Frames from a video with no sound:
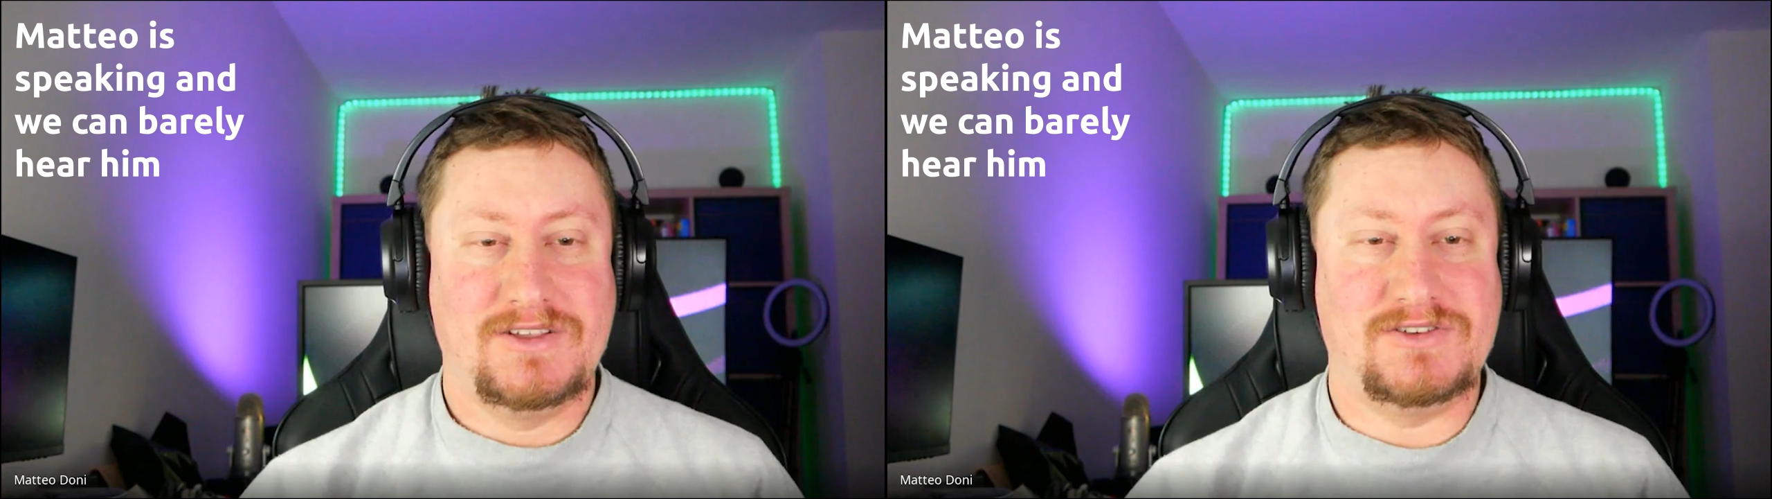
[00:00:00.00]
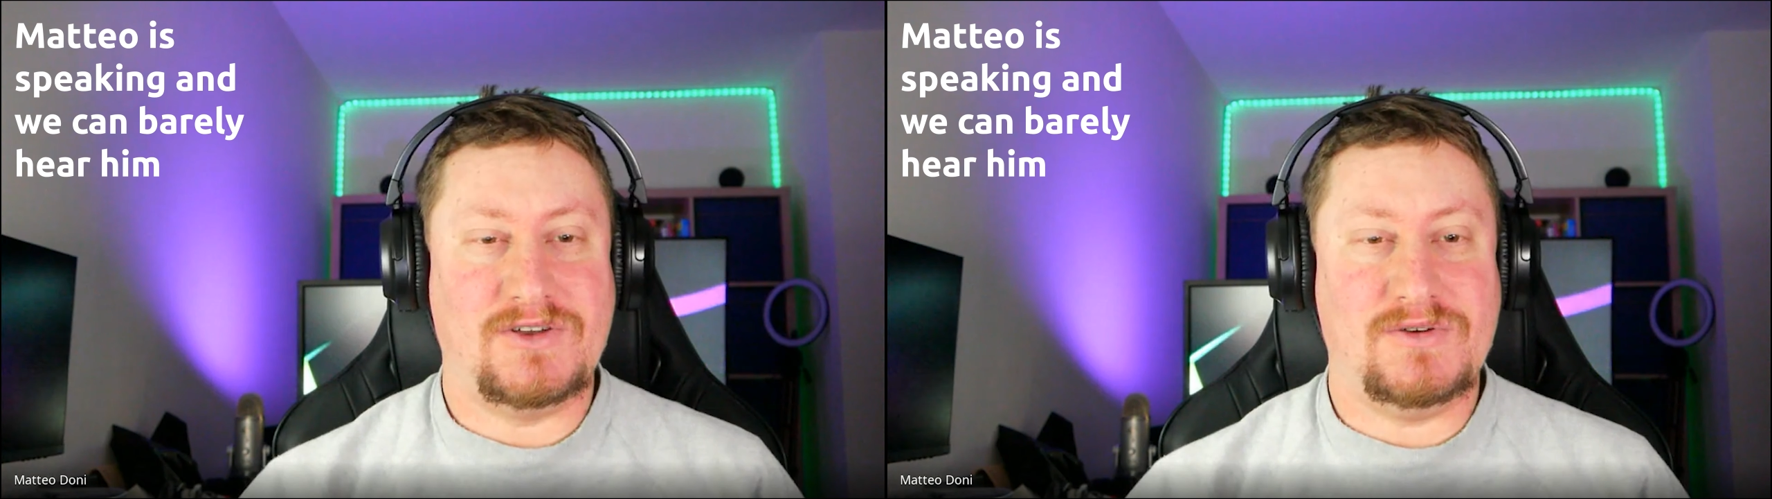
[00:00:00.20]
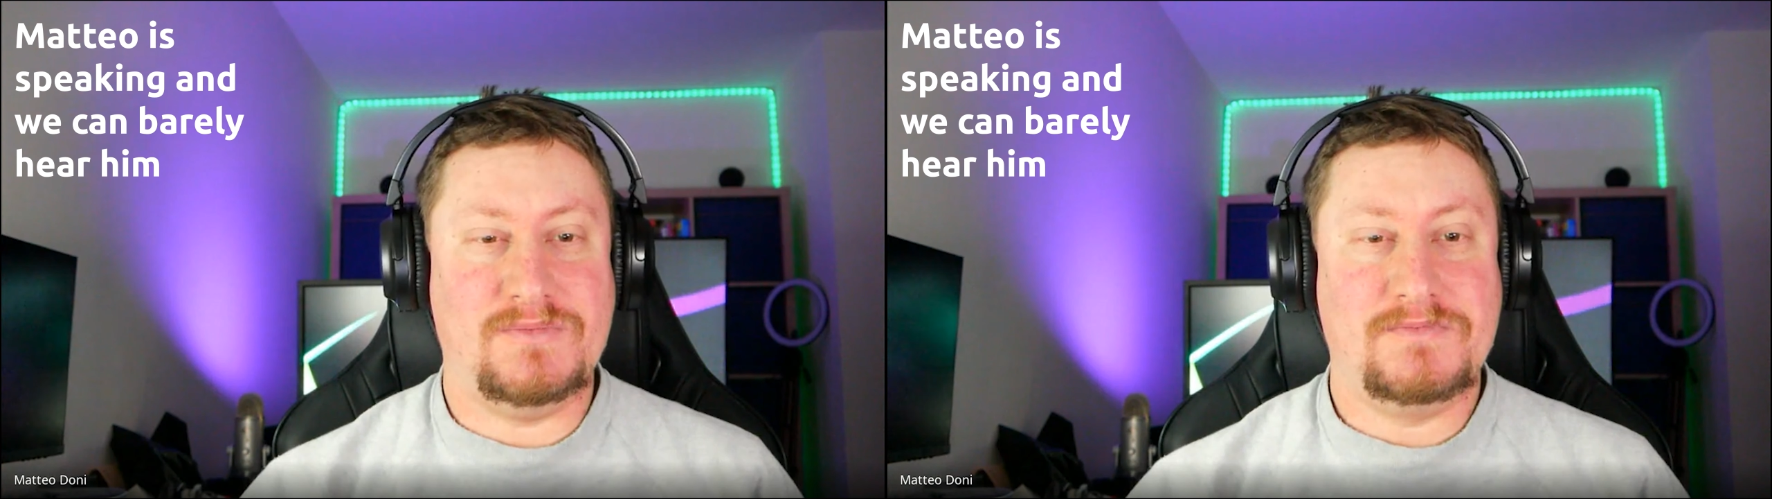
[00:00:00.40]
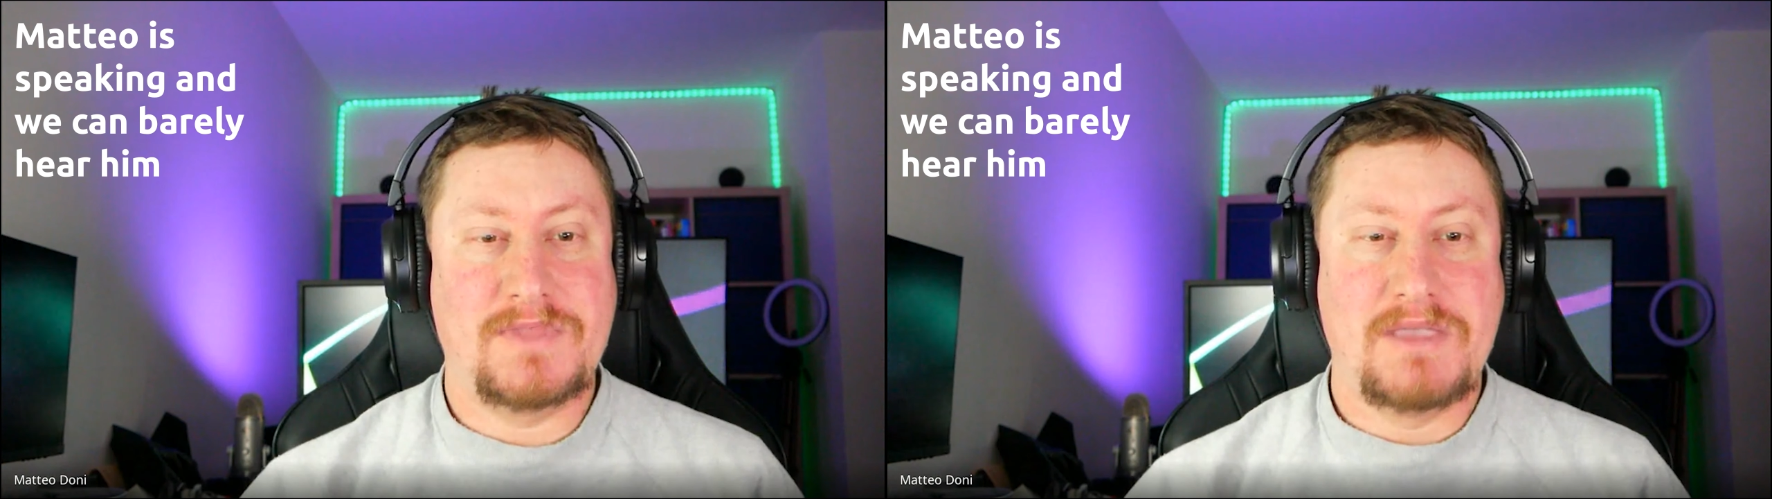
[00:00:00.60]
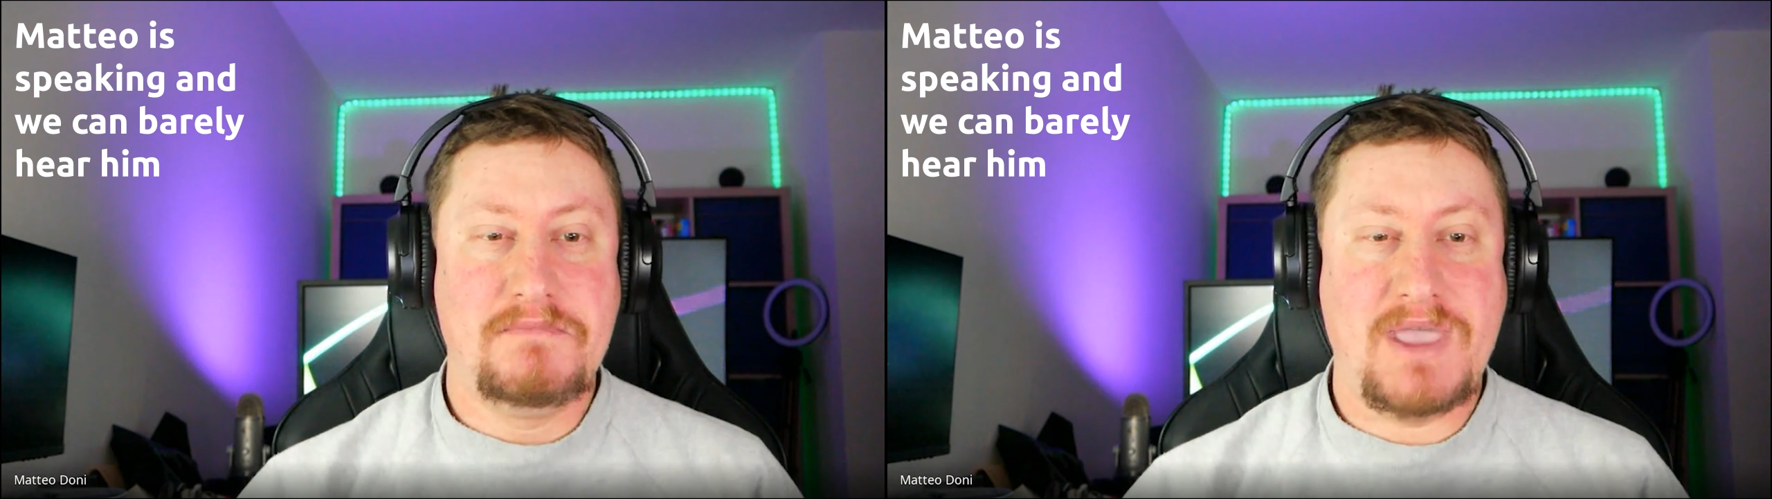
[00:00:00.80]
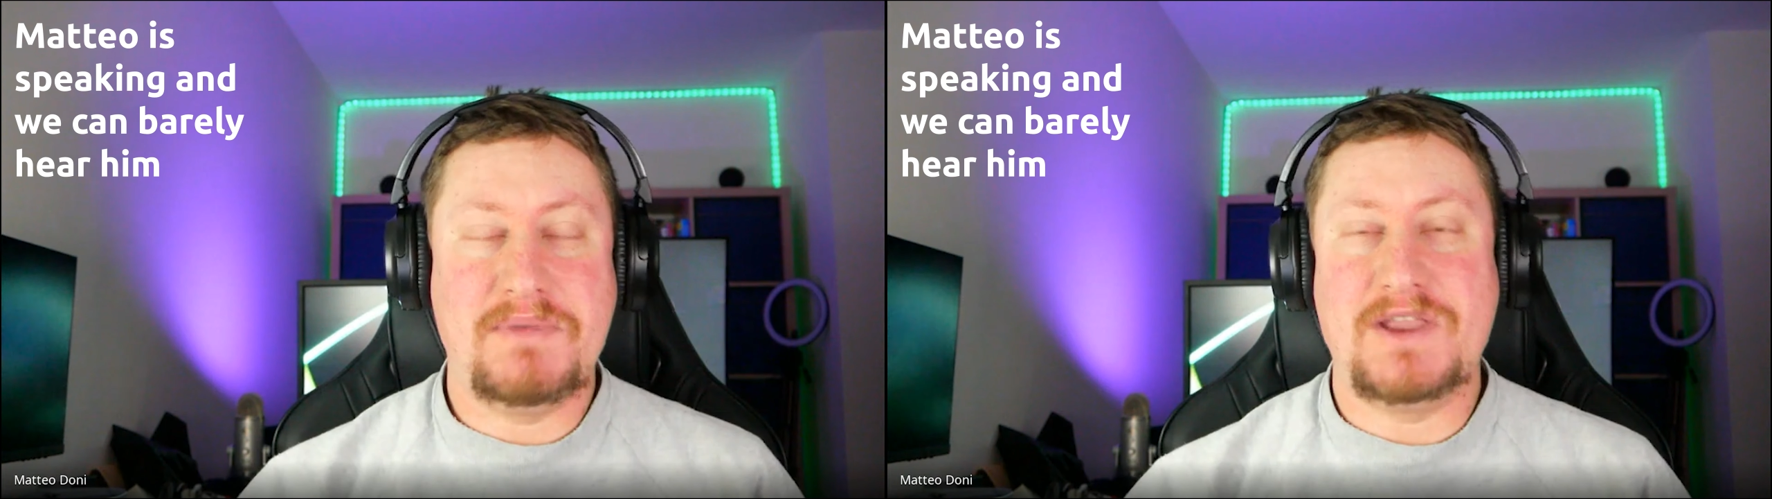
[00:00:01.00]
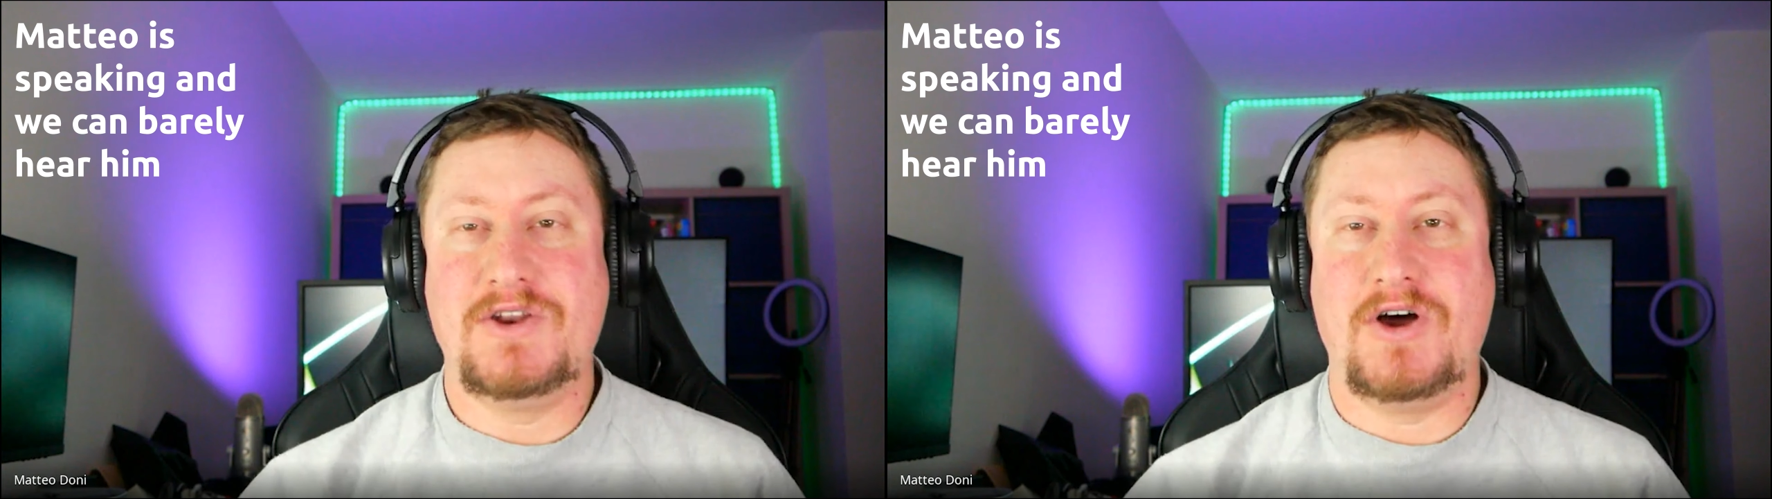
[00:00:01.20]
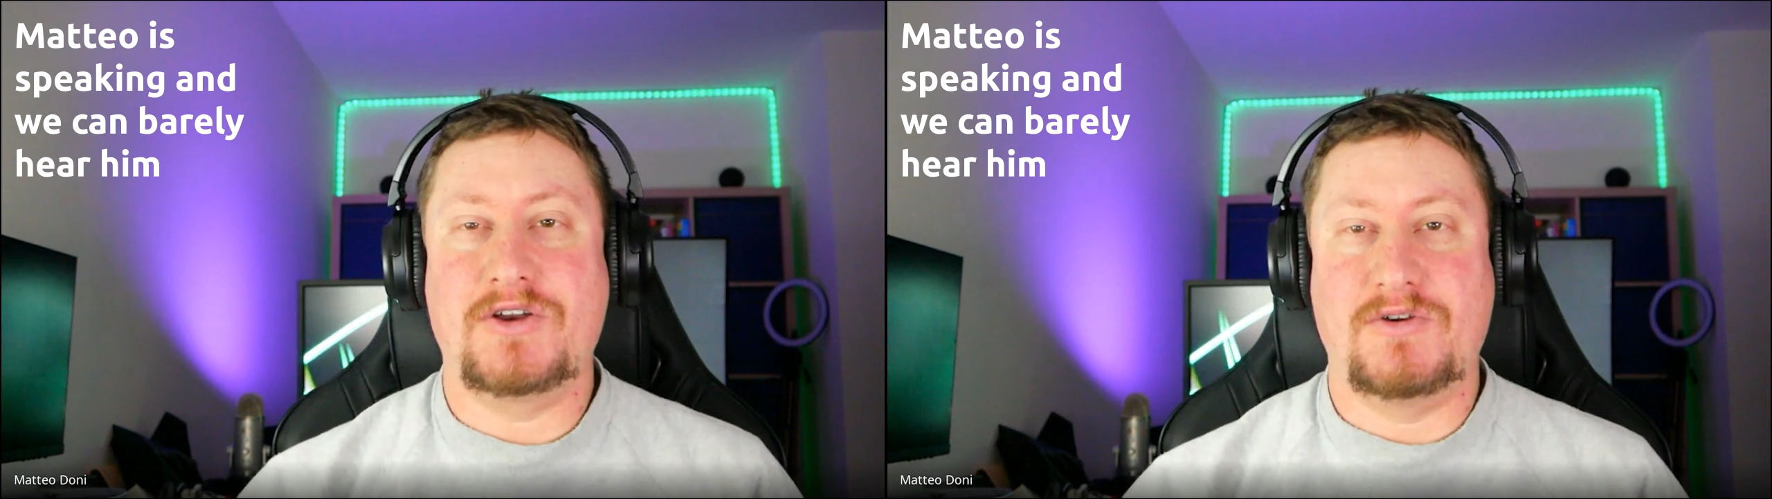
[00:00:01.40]
So maybe
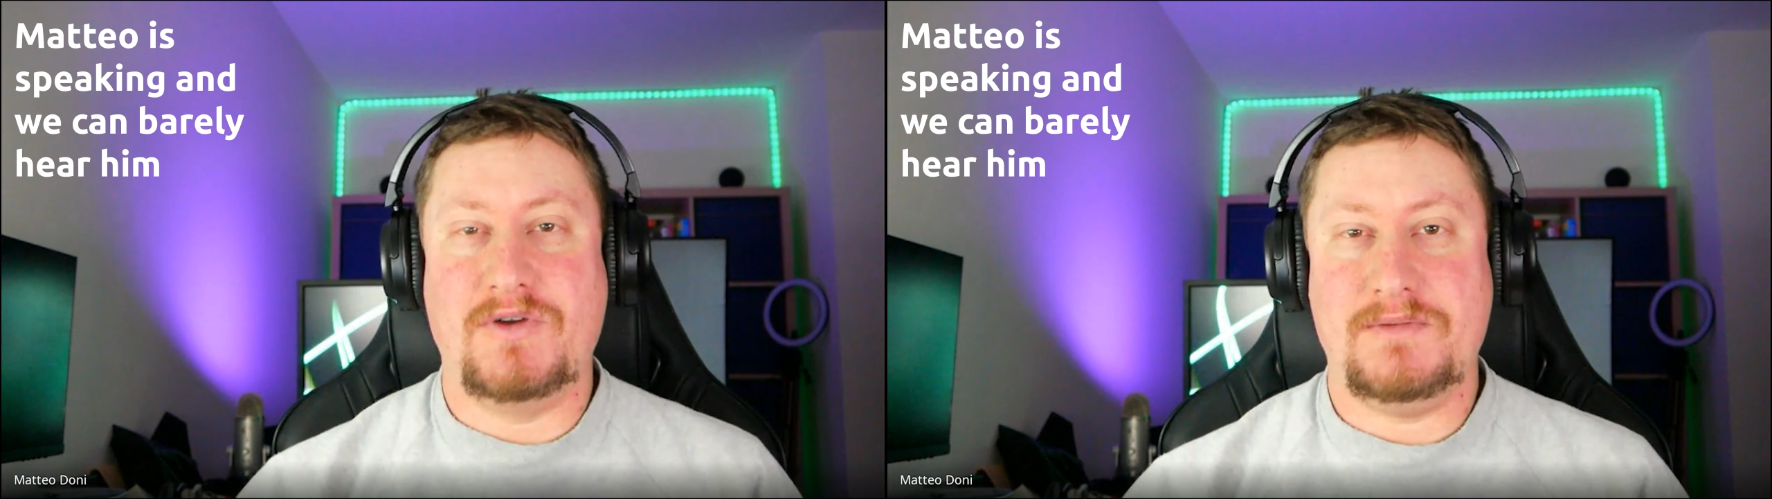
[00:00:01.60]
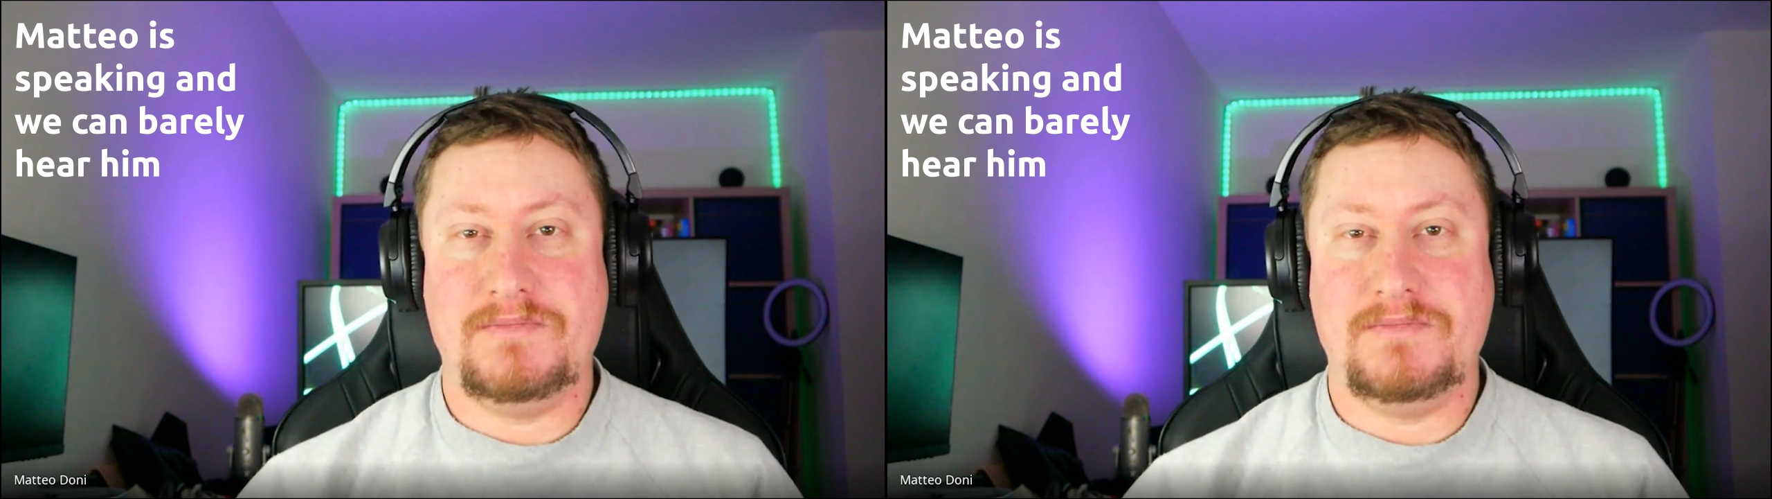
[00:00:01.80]
not good.